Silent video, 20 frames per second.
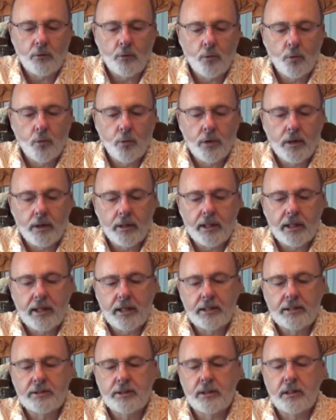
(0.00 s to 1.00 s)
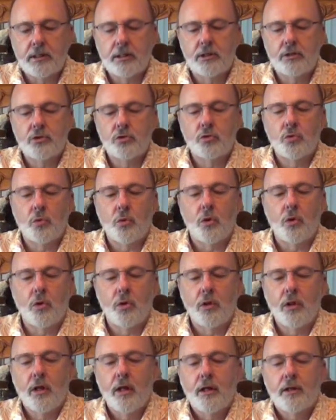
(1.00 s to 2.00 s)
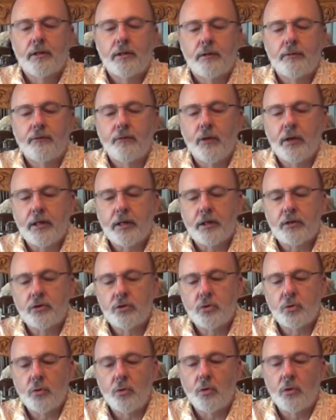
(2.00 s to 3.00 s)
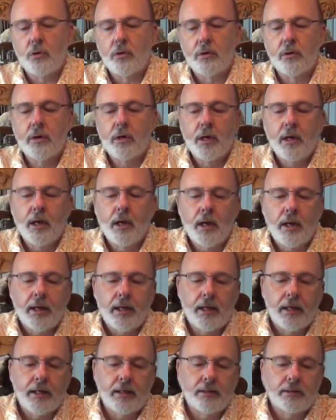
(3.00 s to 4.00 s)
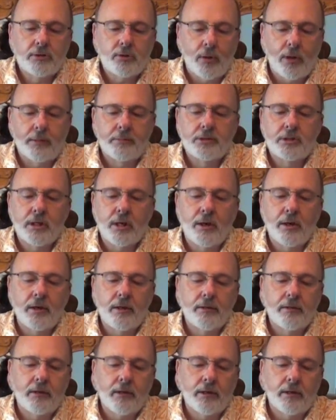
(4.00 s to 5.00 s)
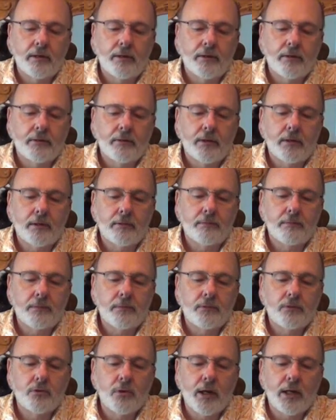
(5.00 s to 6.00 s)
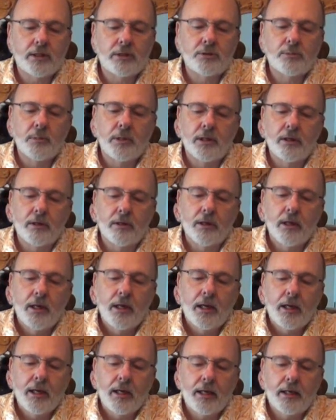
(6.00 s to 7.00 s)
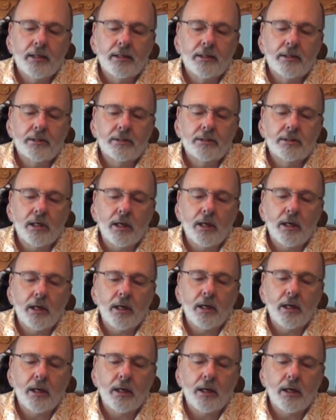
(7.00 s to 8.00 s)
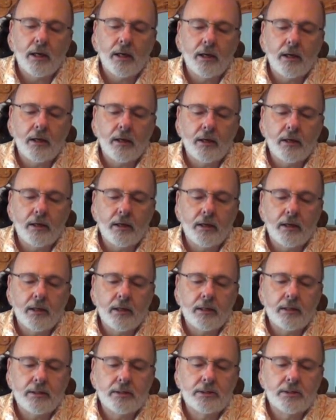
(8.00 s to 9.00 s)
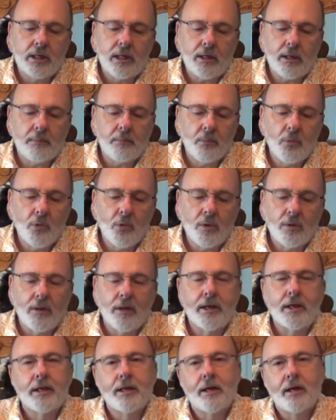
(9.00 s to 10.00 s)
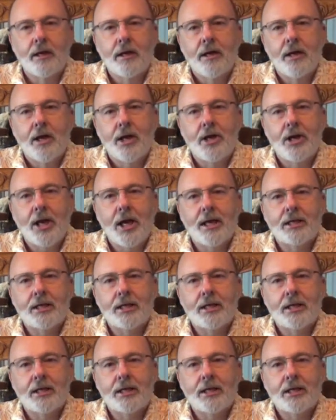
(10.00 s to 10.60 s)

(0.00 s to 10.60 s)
really easy to control. The flight controller is, or I'm sorry, the transmitter is set up more like an